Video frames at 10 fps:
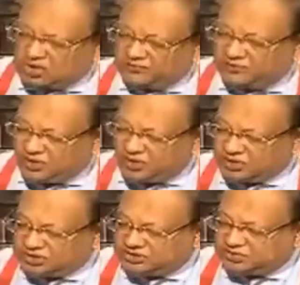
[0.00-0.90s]
of
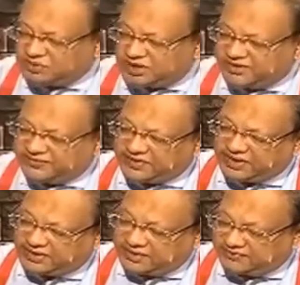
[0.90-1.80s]
cost-wise
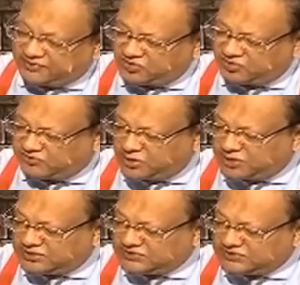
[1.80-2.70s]
and
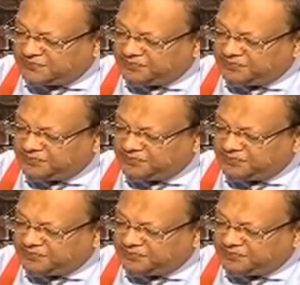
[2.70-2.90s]
revenue-wise.